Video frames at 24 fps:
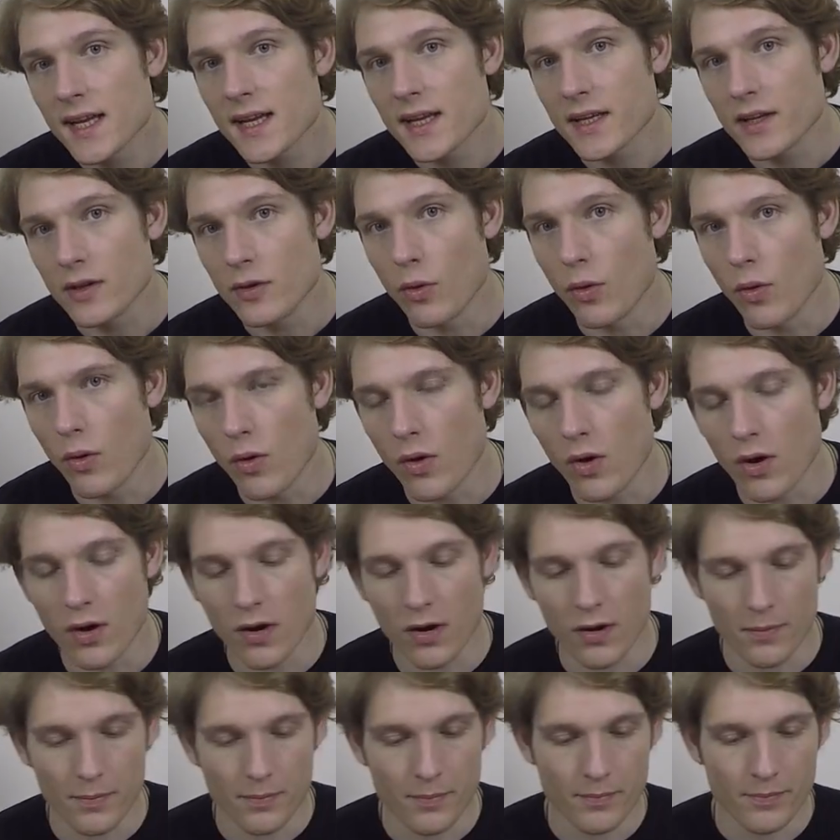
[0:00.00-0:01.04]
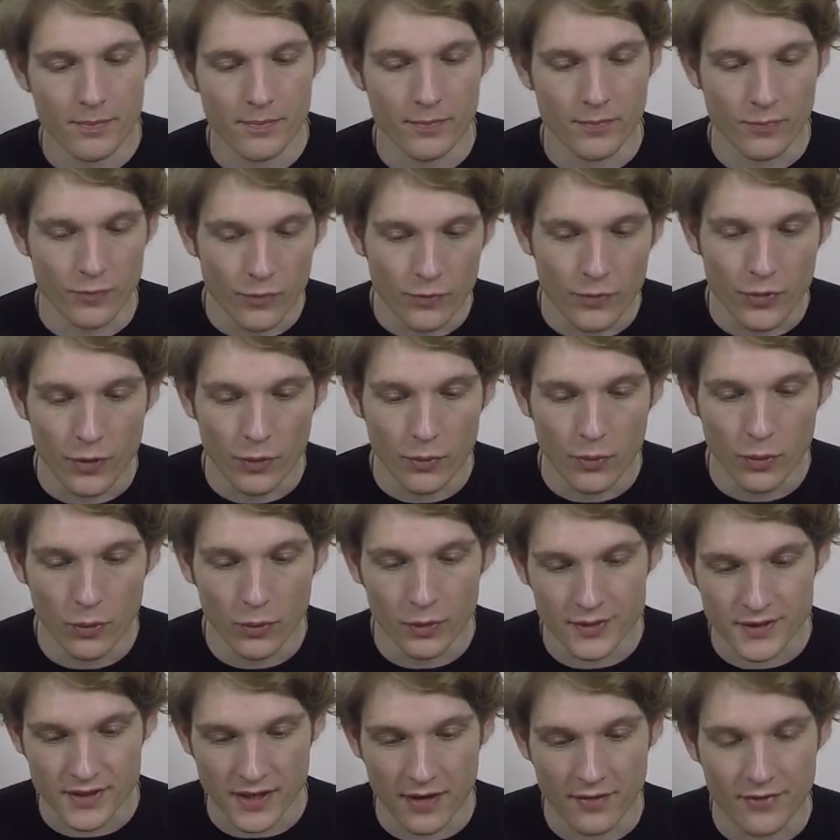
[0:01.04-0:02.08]
the
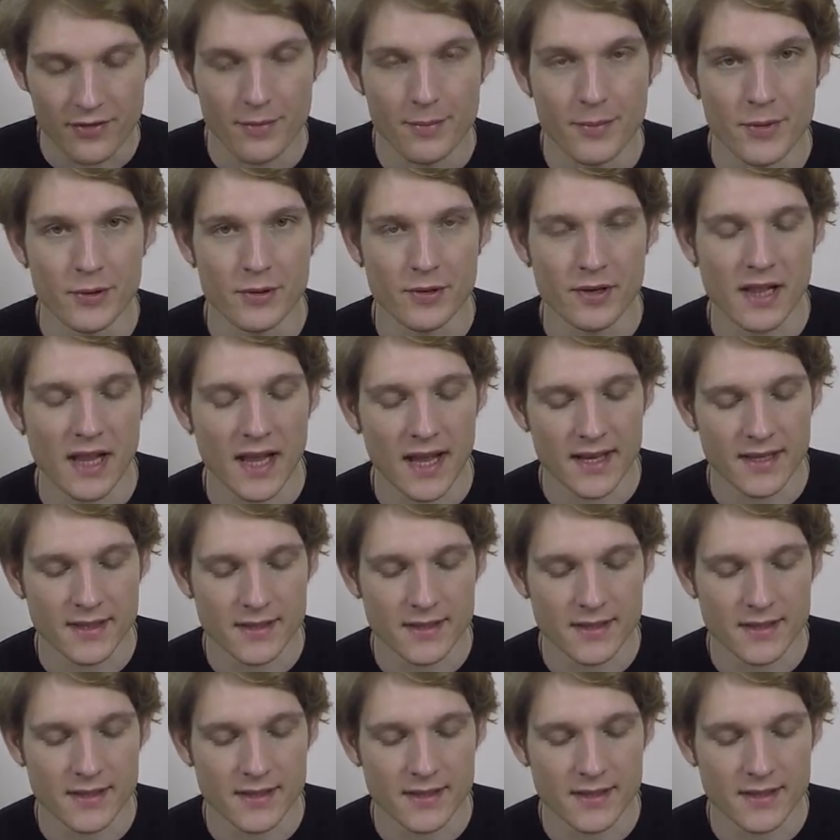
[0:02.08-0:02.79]
rules of the Moon Clan.